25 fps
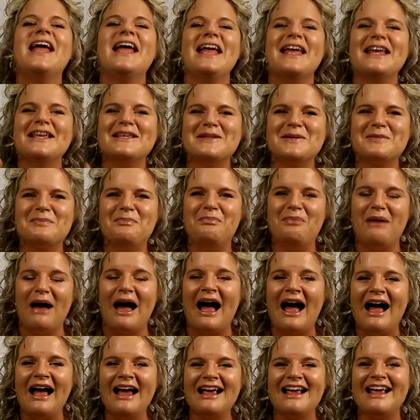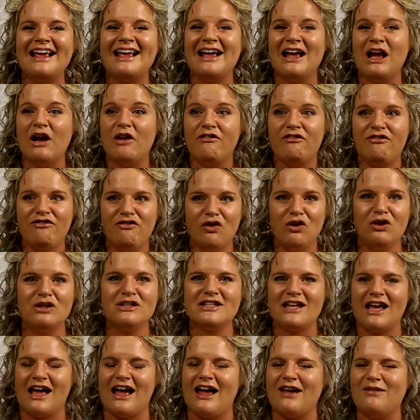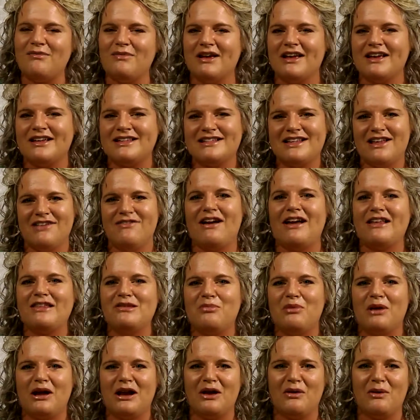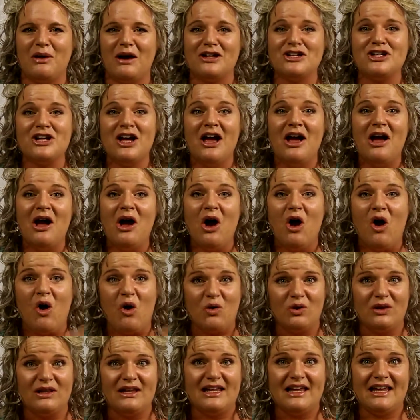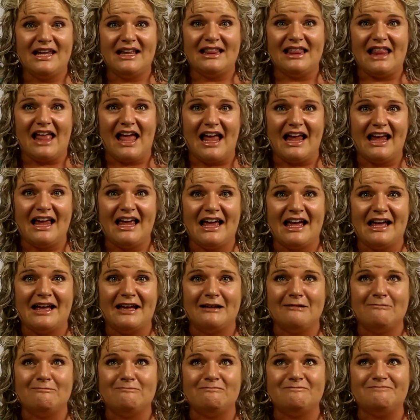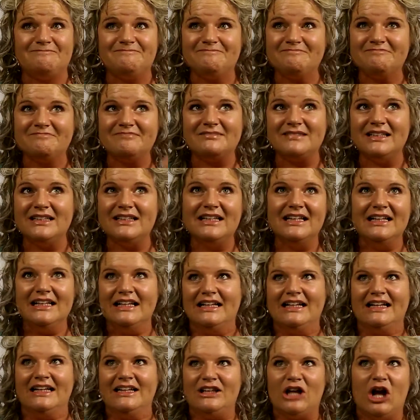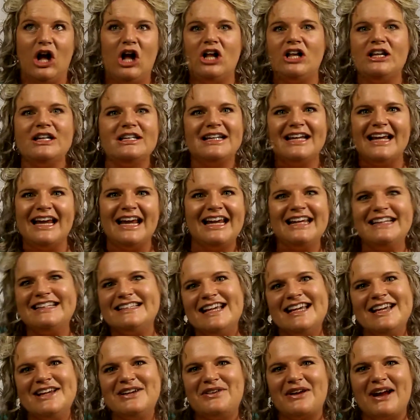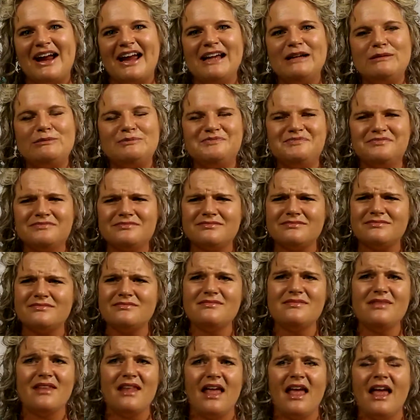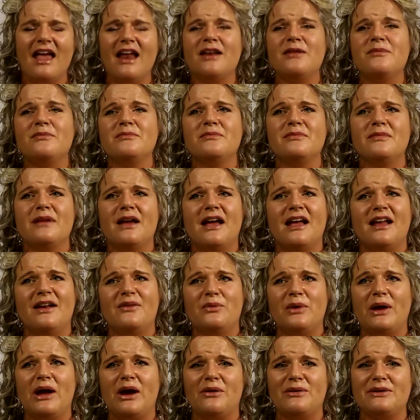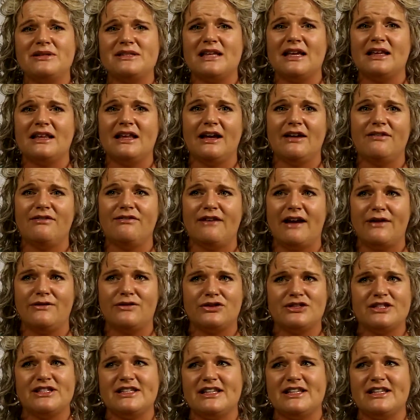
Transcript: is back full-time, because they've had the body wash only in, like, the holidays, right? And we always get like 5 or